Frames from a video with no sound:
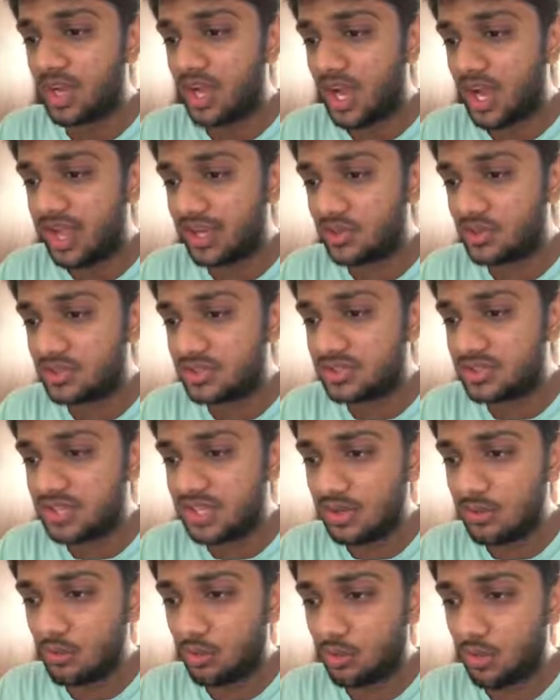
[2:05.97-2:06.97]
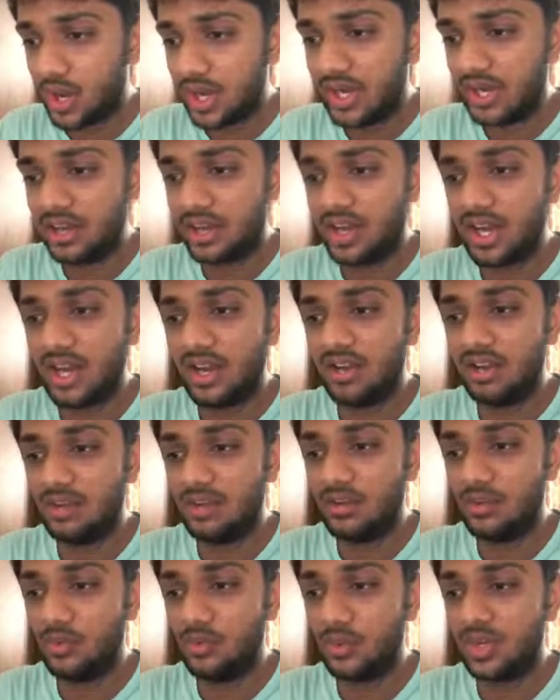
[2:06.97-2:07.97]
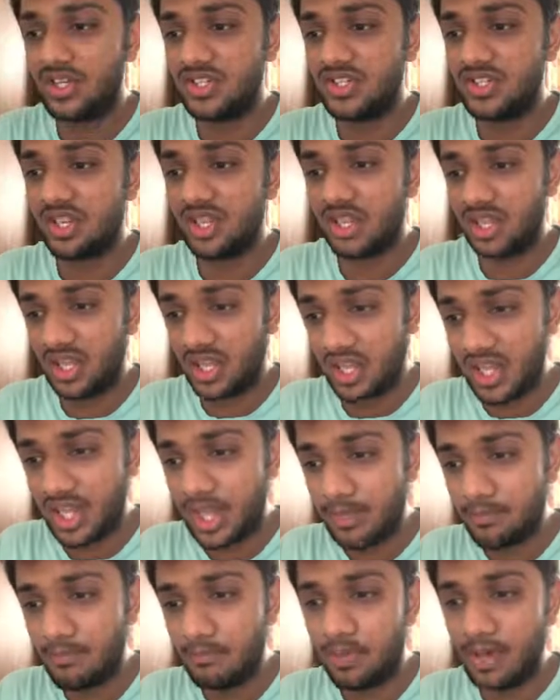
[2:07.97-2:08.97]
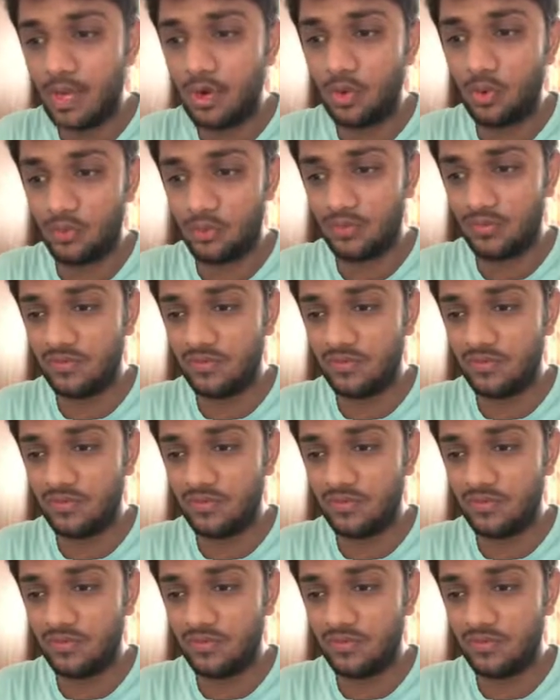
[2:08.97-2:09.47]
I could see one candle which came below,